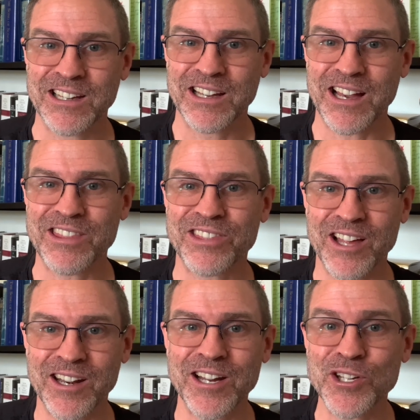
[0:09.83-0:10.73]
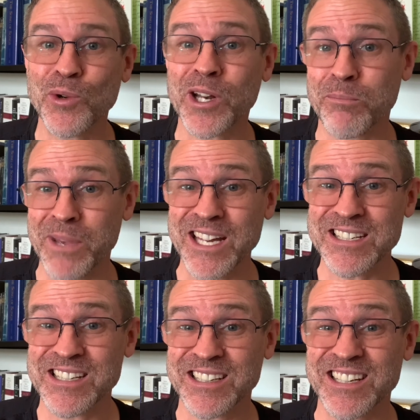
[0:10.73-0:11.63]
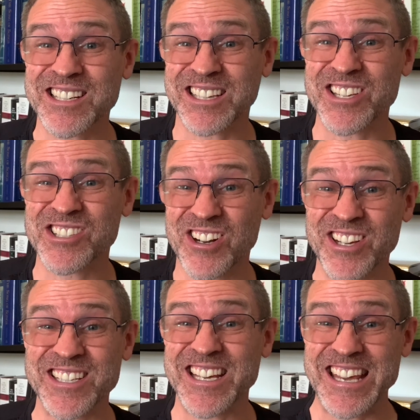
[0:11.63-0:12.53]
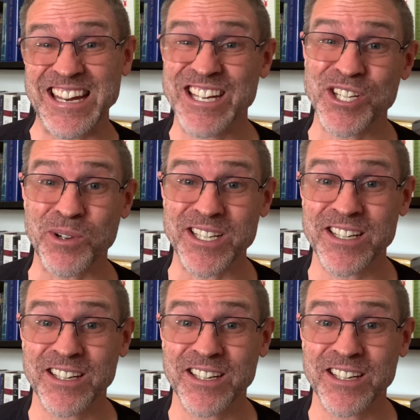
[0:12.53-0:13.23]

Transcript: I thought I knew what it meant until I started digging into it.